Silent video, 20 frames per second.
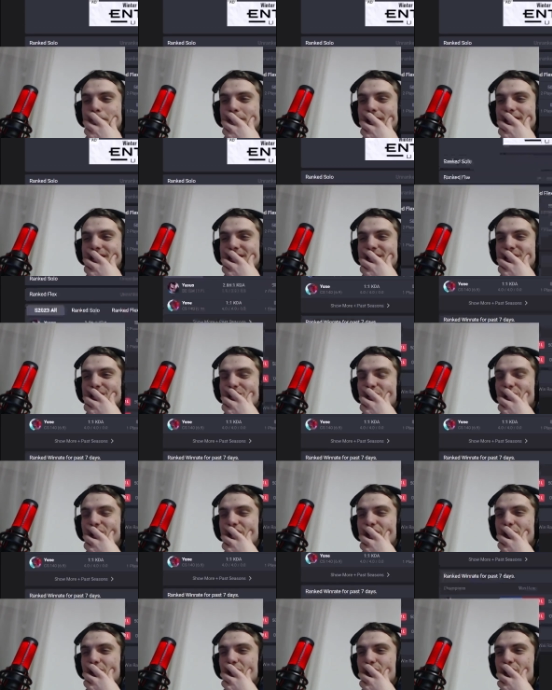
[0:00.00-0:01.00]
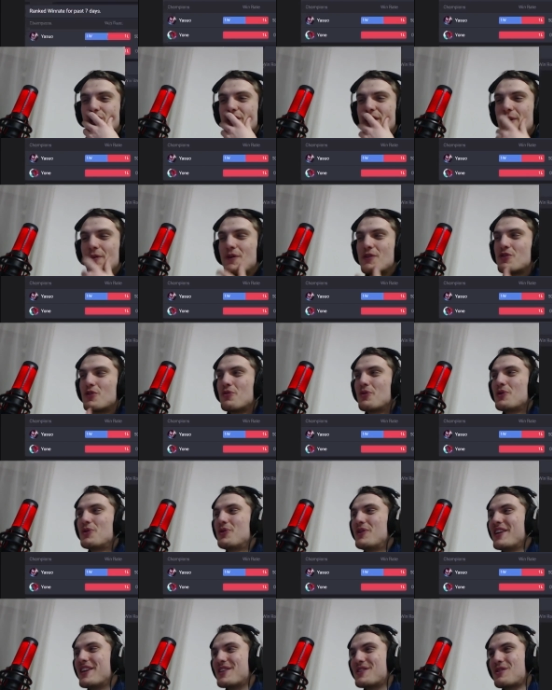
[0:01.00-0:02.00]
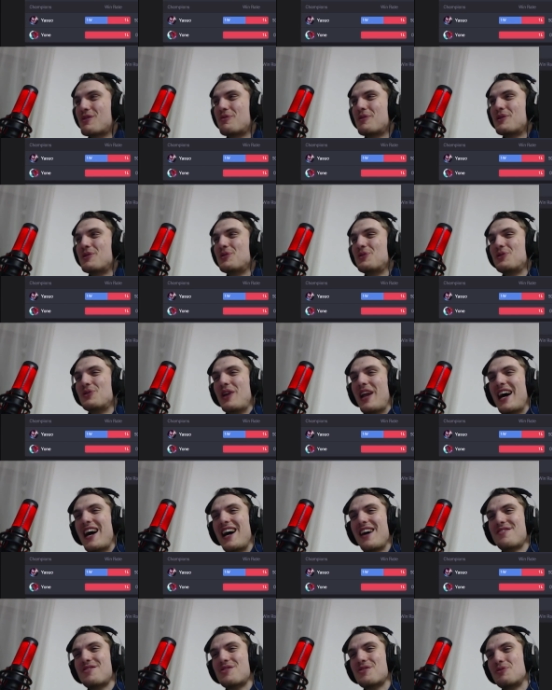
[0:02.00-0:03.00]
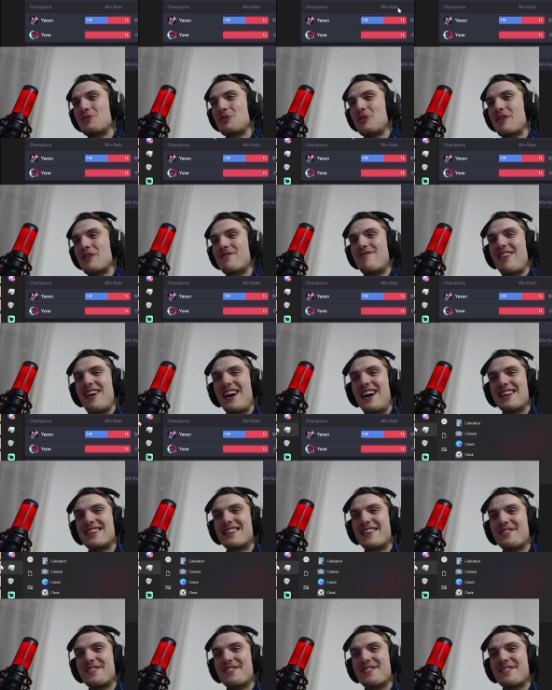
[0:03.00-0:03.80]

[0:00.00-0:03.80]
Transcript: that sounds good and for today what should we do nick should we do live should we do a VOD